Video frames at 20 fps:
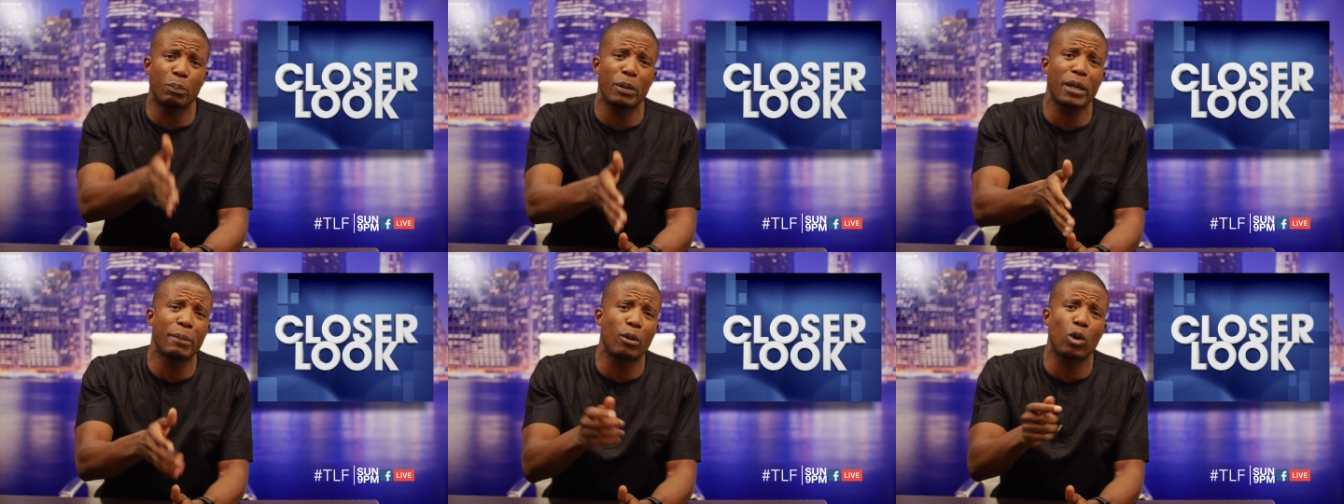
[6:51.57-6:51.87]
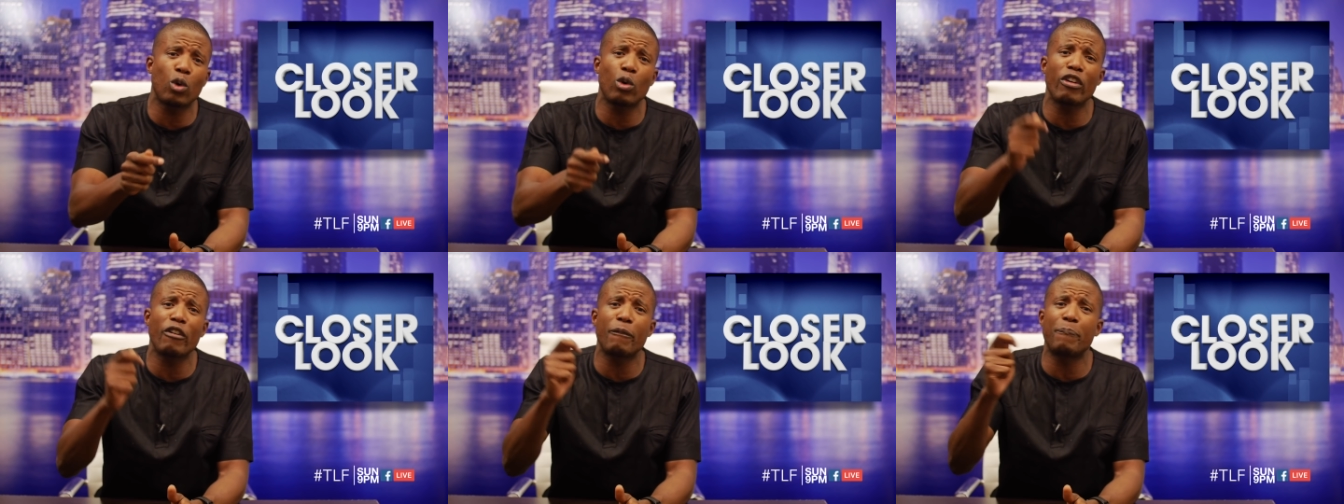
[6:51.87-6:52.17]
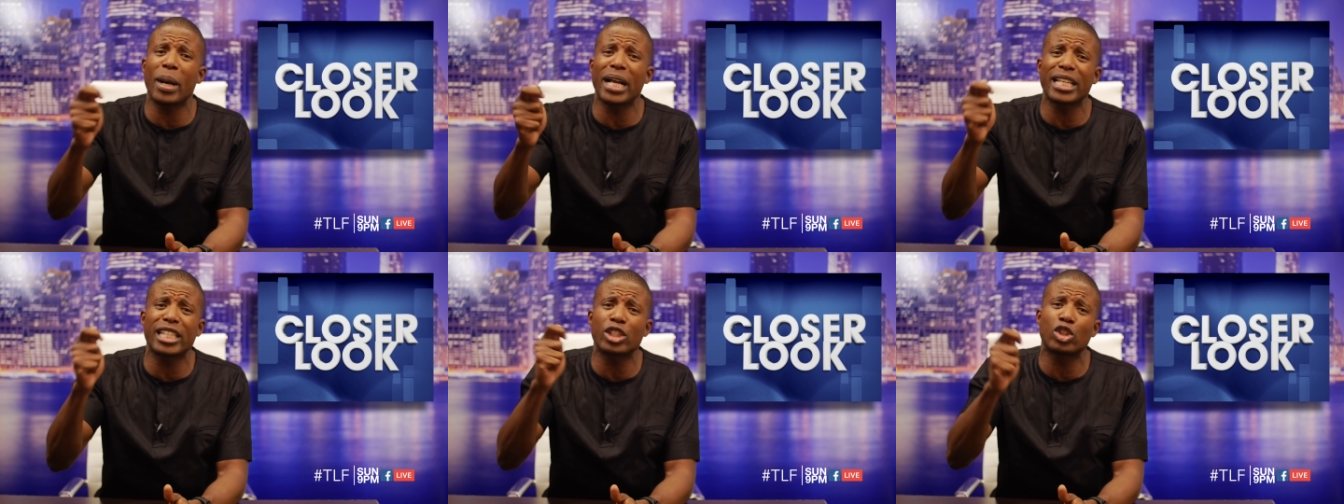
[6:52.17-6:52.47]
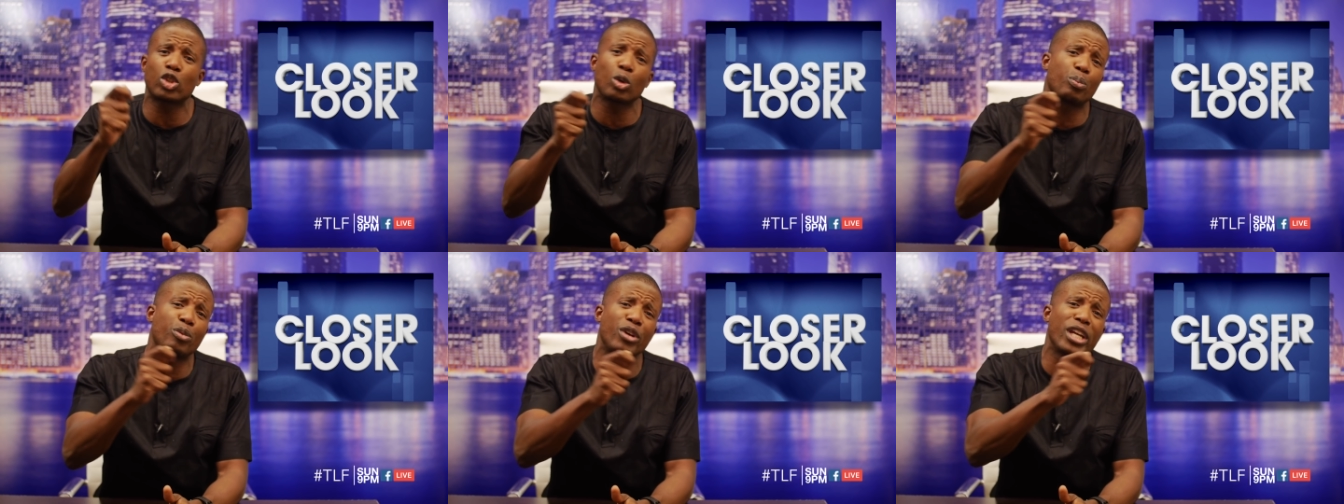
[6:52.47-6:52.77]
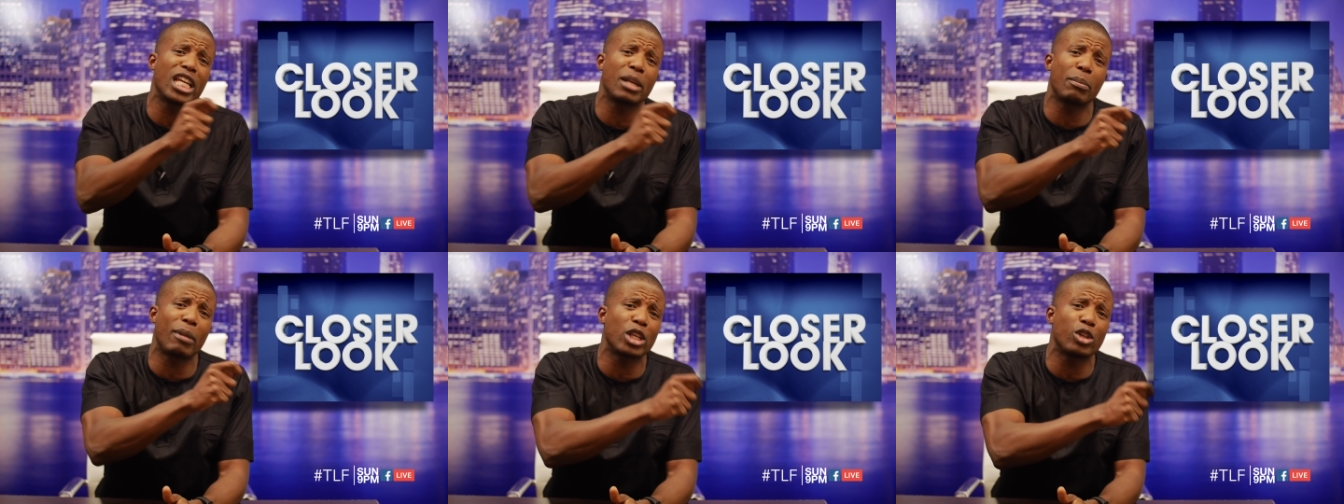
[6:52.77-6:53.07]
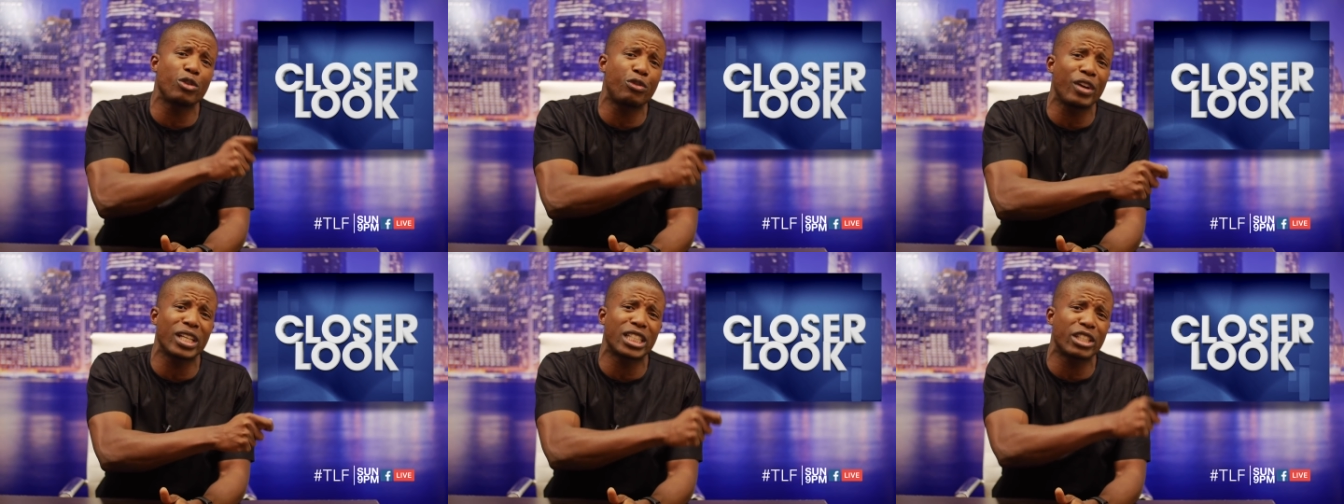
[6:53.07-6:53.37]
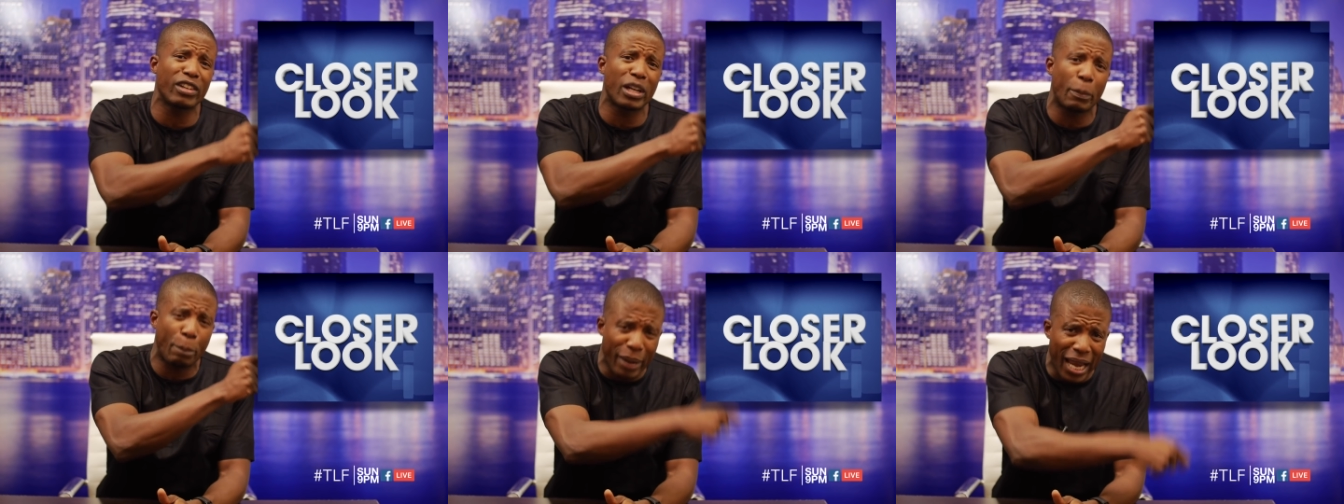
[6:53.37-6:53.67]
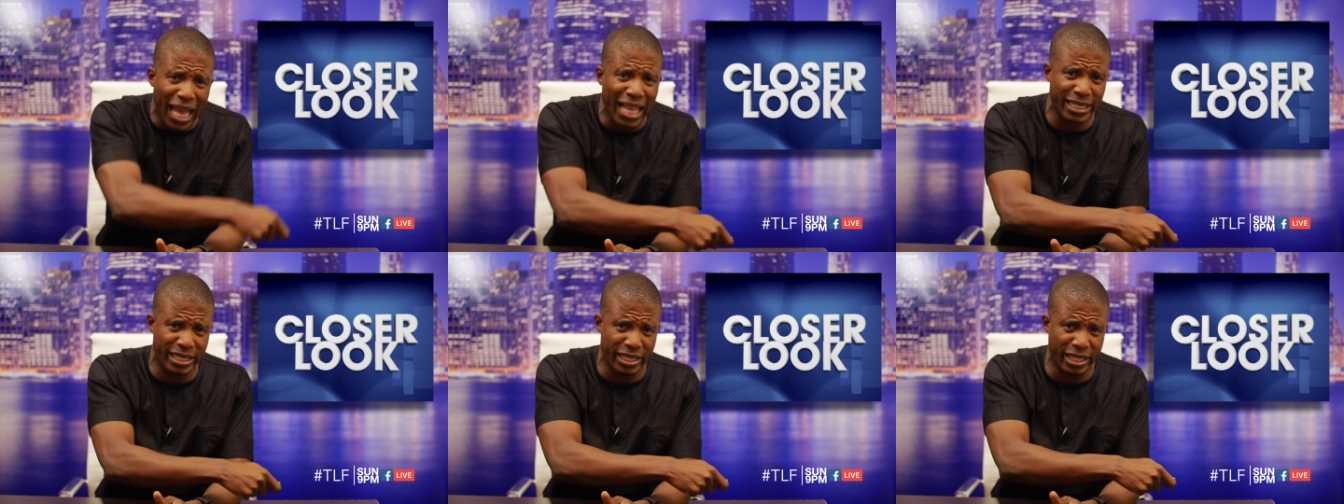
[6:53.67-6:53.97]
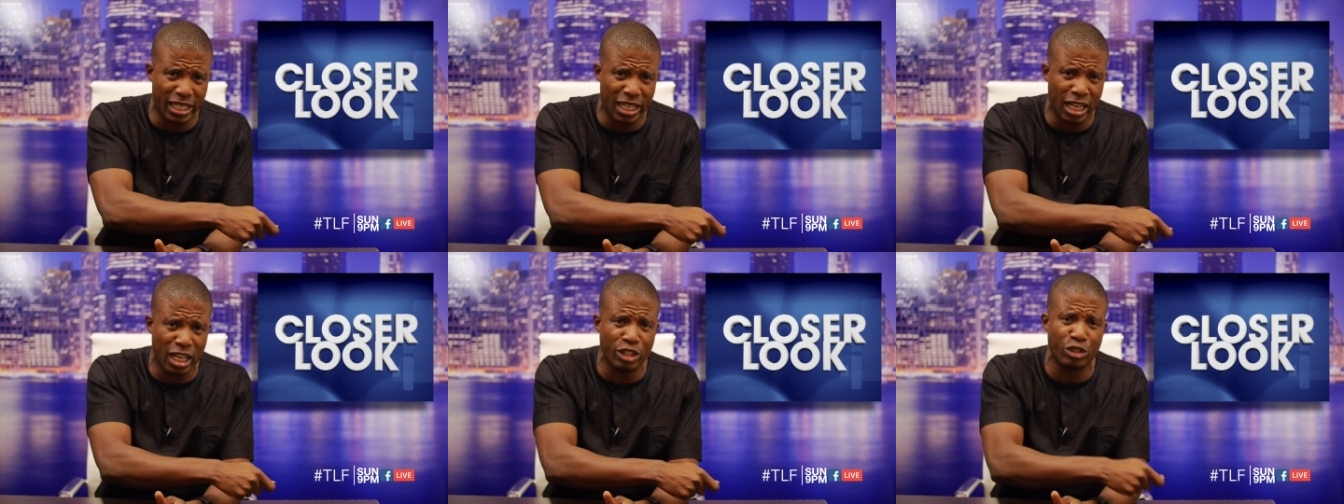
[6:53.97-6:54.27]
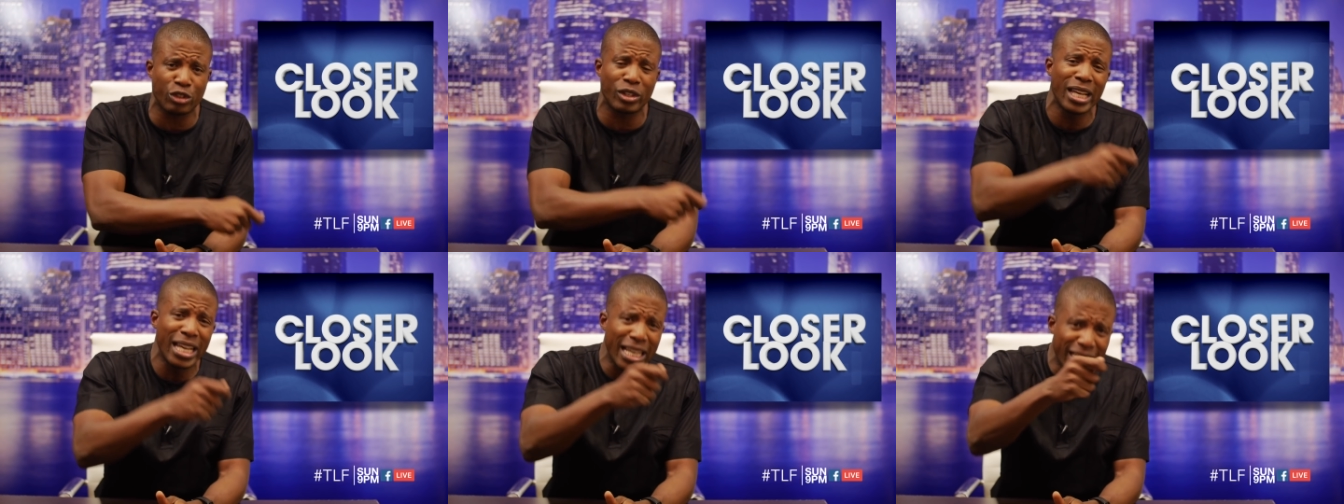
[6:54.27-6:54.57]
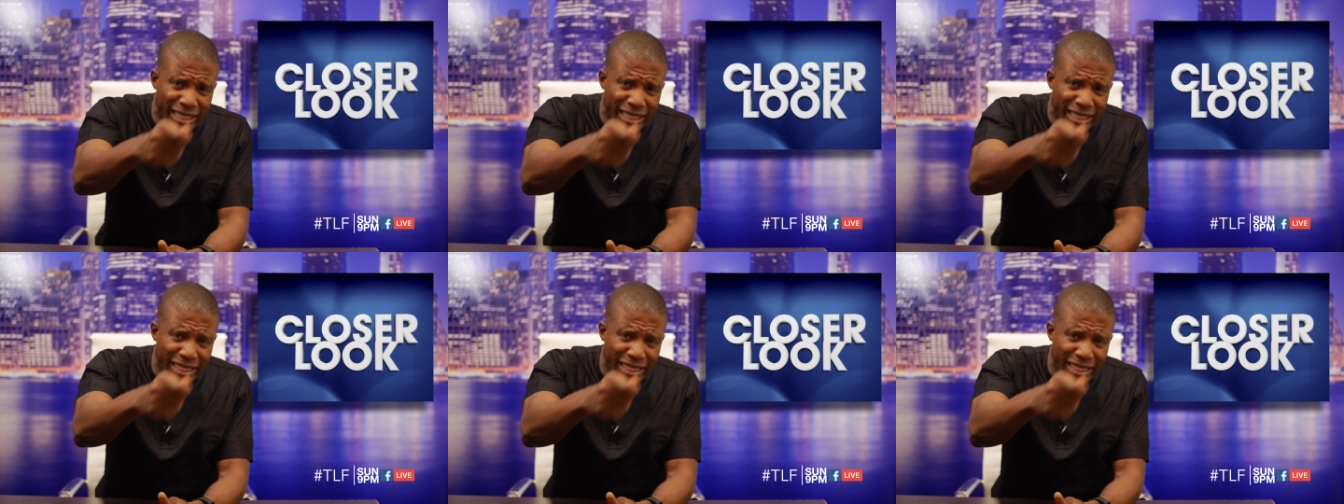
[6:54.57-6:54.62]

people who have budgets to bring in manufacturing plants in the country.